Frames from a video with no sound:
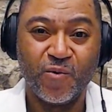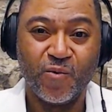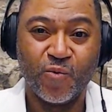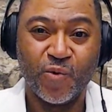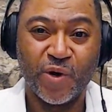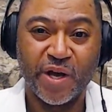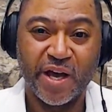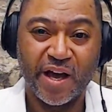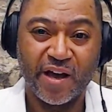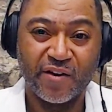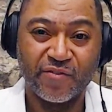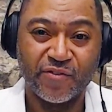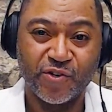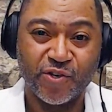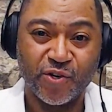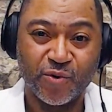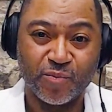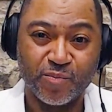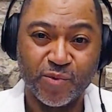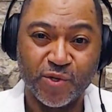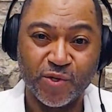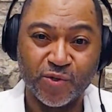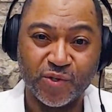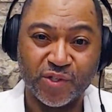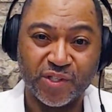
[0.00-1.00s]
we have
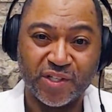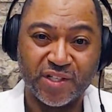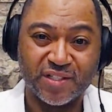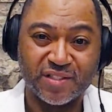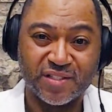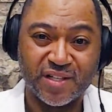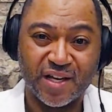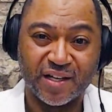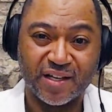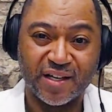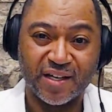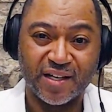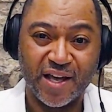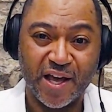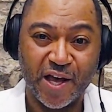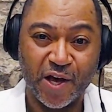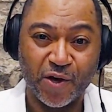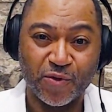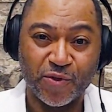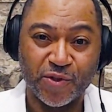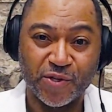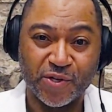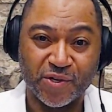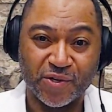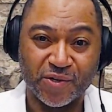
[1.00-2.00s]
communities that get
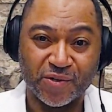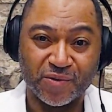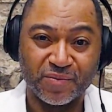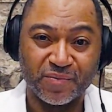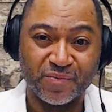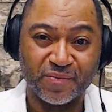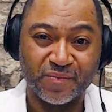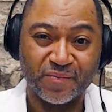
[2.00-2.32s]
healthier.